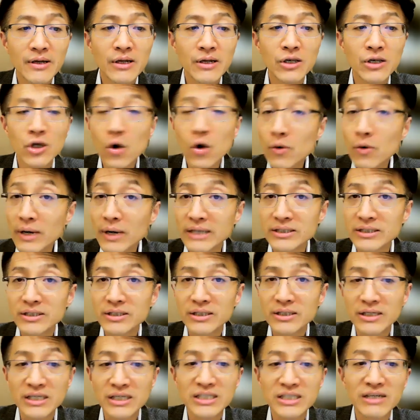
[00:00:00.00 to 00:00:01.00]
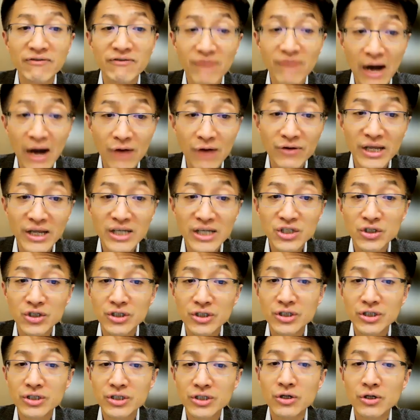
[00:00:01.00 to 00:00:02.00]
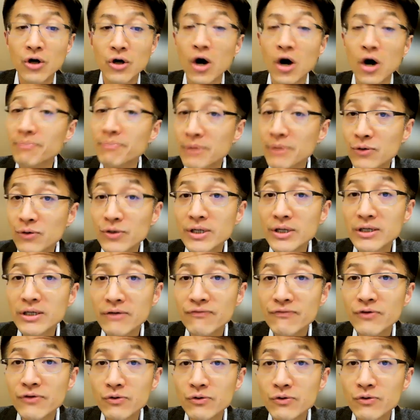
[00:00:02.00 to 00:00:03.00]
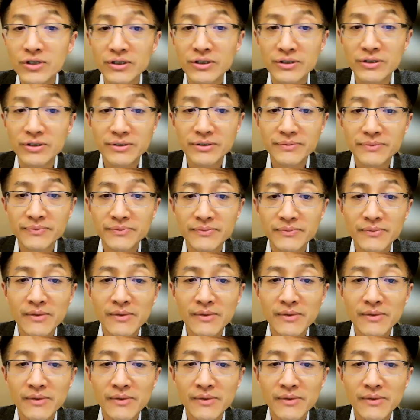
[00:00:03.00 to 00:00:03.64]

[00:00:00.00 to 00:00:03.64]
Knowledge is a foundation on building the futures.